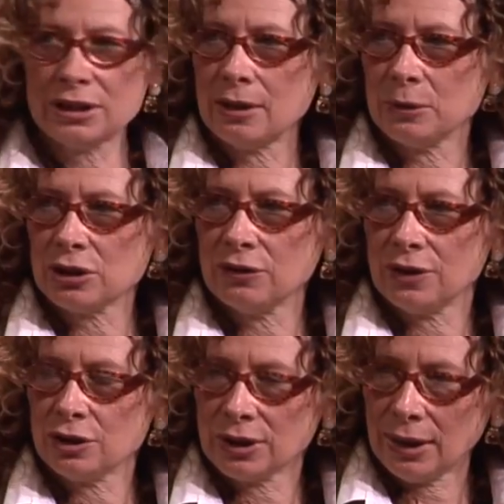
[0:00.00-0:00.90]
so much of
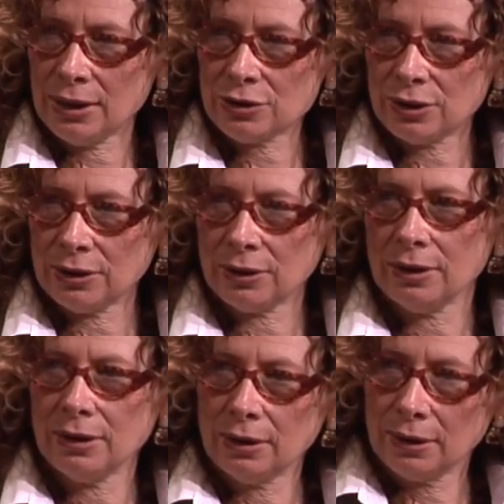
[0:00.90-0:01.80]
education
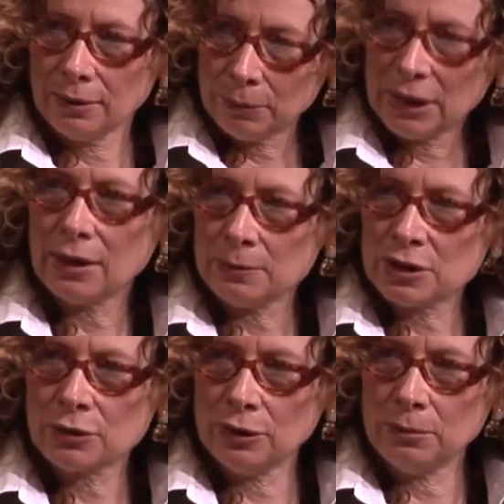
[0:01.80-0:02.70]
becomes
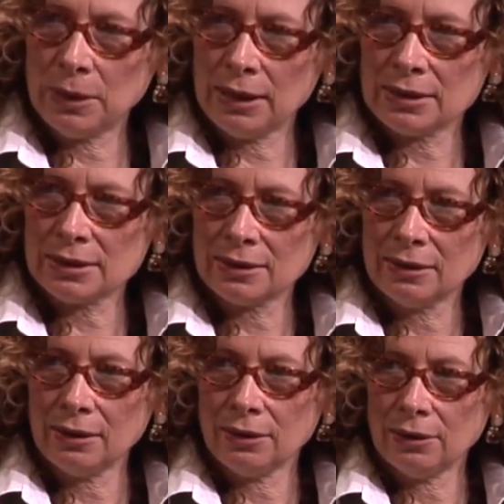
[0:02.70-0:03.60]
screen based.
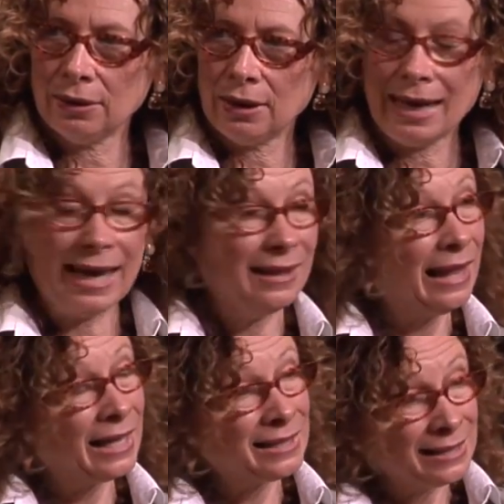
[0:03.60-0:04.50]
And
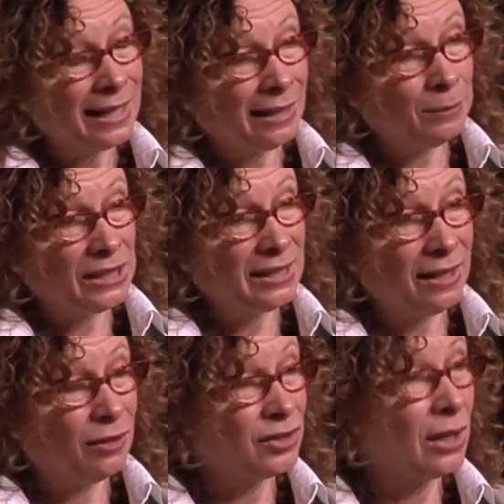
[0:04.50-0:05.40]
that said, let me say there's